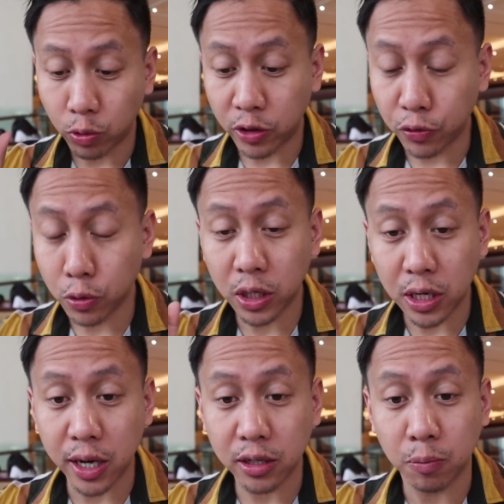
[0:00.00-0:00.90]
When food and
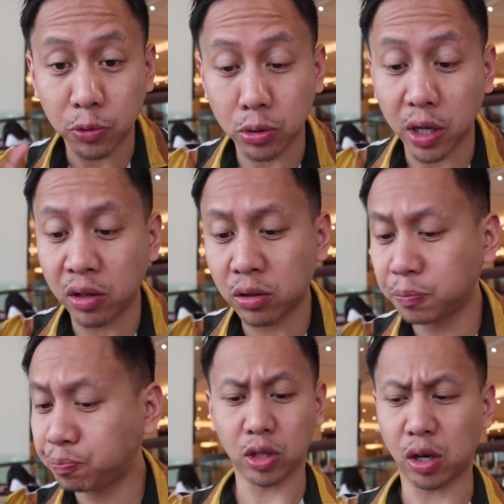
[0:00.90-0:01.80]
I come together,
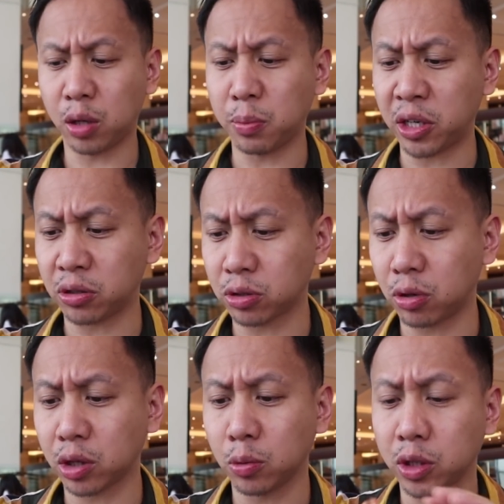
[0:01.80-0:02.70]
all manners
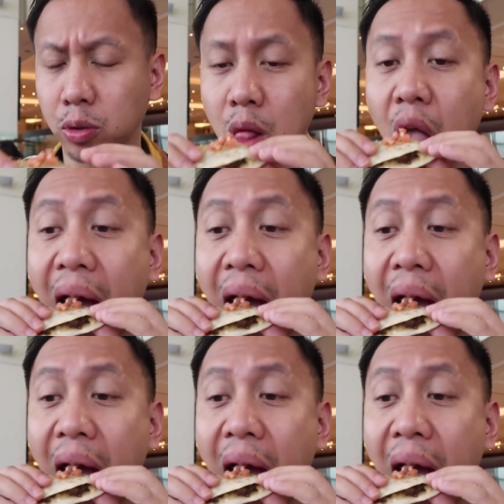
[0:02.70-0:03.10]
go out the window.